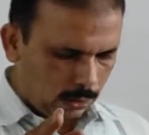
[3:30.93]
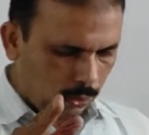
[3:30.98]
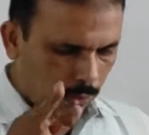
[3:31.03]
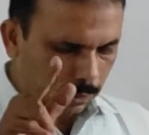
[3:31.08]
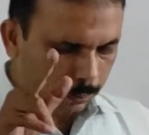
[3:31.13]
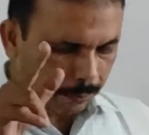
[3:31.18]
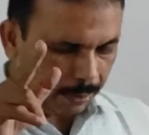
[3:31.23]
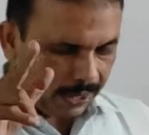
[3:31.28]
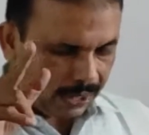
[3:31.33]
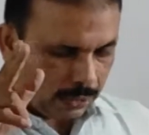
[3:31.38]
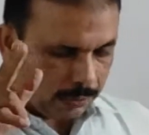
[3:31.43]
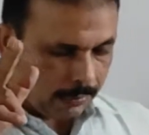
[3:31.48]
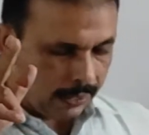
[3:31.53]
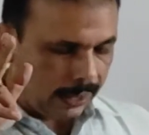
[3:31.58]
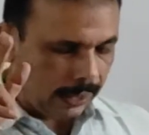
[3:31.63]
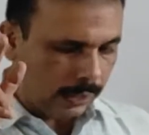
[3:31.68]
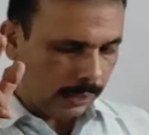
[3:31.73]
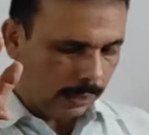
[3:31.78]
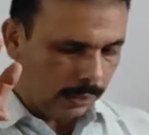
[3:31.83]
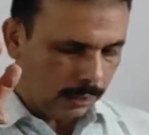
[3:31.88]
Olympic
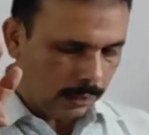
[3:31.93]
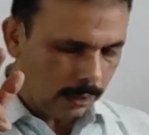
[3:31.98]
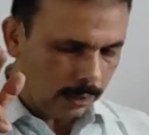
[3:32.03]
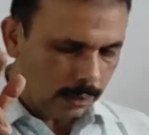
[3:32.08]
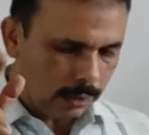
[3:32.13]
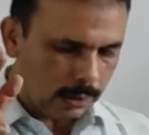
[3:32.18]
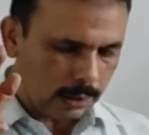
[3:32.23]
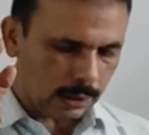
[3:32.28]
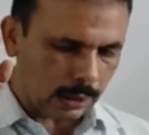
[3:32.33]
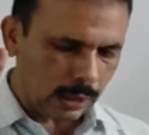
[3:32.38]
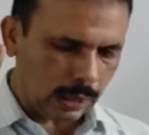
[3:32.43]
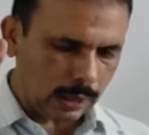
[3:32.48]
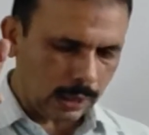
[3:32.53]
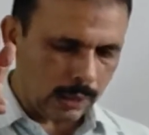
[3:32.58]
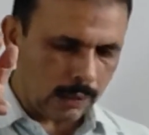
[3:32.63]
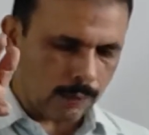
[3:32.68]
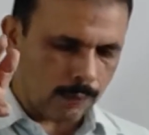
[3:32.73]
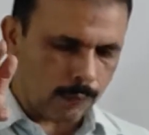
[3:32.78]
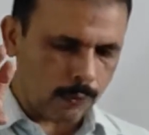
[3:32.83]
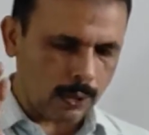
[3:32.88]
medal in
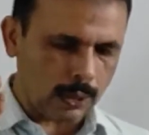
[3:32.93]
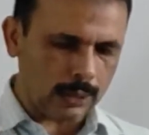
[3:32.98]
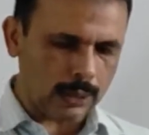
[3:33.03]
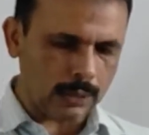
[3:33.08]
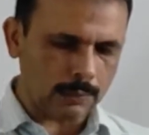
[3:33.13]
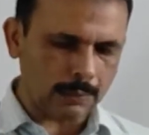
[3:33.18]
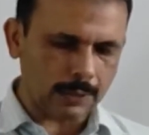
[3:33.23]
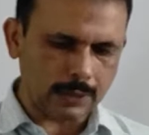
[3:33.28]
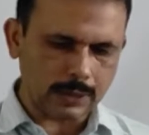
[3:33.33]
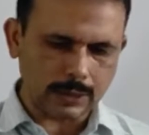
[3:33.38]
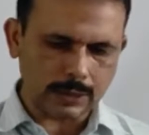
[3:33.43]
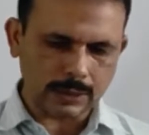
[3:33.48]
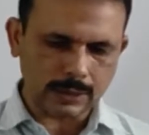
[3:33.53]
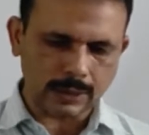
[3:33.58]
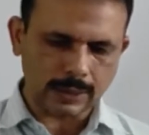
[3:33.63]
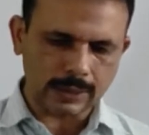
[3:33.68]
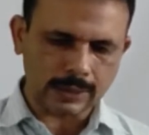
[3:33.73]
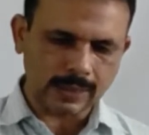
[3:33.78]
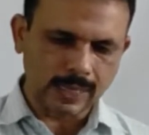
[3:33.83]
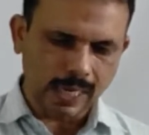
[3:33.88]
400 meters
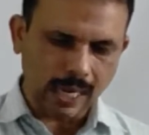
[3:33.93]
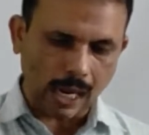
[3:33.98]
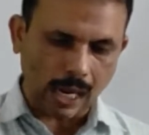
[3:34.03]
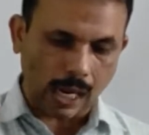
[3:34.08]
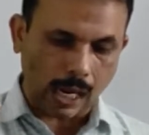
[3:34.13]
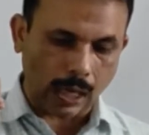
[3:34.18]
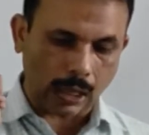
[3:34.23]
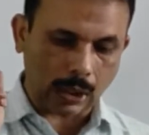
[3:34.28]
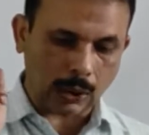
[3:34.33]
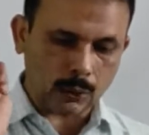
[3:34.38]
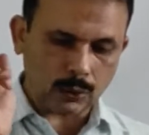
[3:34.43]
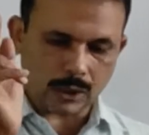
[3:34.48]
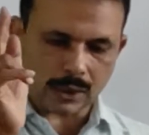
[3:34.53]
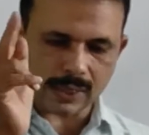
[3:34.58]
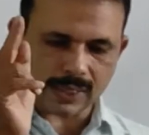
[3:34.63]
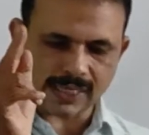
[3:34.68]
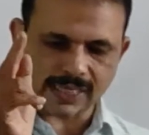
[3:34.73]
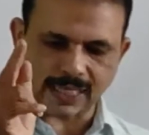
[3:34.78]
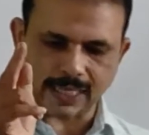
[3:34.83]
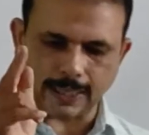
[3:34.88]
race? Are you the
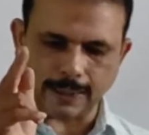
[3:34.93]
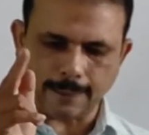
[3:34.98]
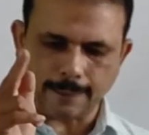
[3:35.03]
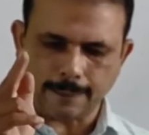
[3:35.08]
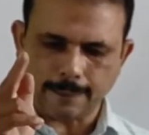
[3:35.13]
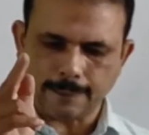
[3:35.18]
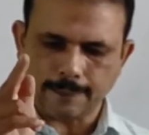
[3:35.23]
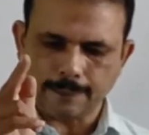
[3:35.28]
same?